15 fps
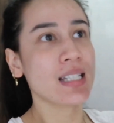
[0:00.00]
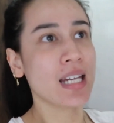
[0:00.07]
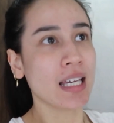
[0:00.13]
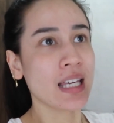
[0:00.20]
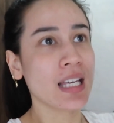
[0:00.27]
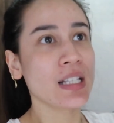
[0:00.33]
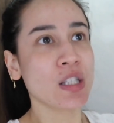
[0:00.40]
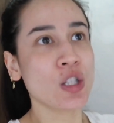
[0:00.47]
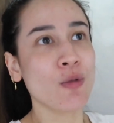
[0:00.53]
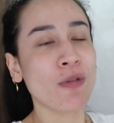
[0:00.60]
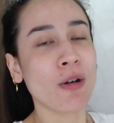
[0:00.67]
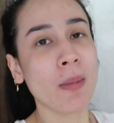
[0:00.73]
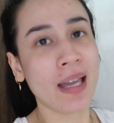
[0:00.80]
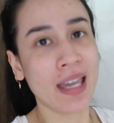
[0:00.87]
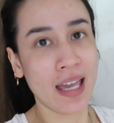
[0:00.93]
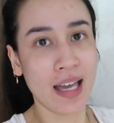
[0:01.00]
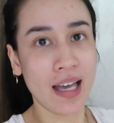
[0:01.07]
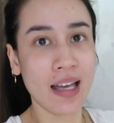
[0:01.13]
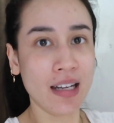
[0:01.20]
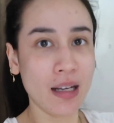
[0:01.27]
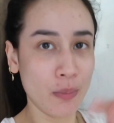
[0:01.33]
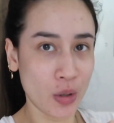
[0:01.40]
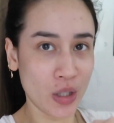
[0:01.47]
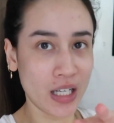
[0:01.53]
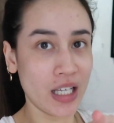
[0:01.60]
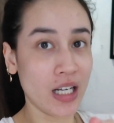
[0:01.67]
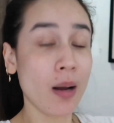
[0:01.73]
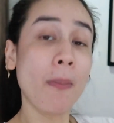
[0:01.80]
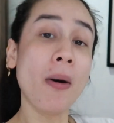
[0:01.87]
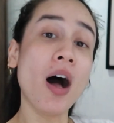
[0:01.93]
taking soup from a can and putting it
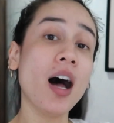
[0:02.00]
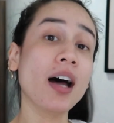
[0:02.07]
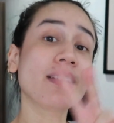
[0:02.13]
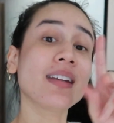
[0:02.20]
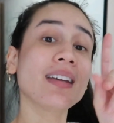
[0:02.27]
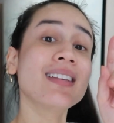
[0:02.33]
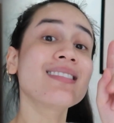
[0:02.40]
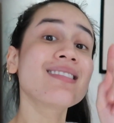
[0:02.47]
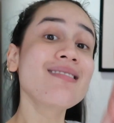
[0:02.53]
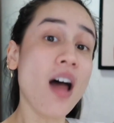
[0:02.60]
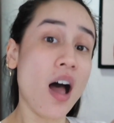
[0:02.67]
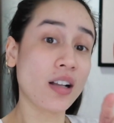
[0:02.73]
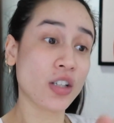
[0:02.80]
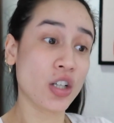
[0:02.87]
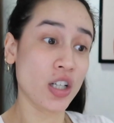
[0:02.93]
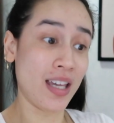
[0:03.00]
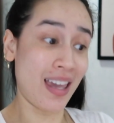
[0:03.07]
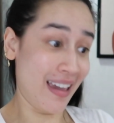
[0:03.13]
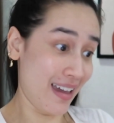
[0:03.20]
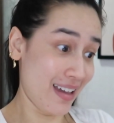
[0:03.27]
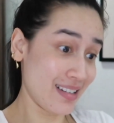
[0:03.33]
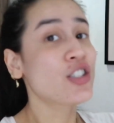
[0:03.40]
in a pot is not cooking it.